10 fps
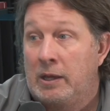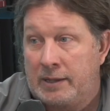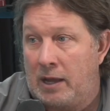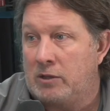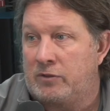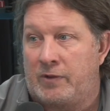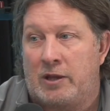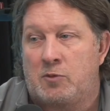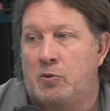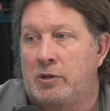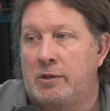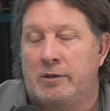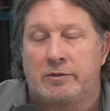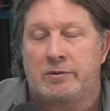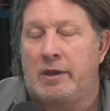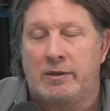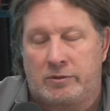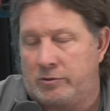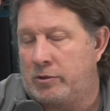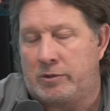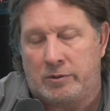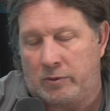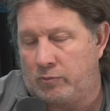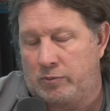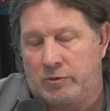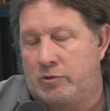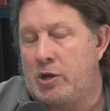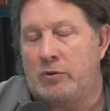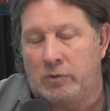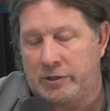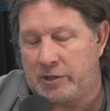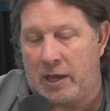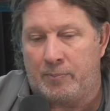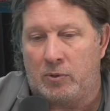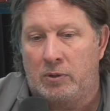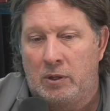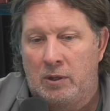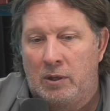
counts of Aspergillus as just a general example,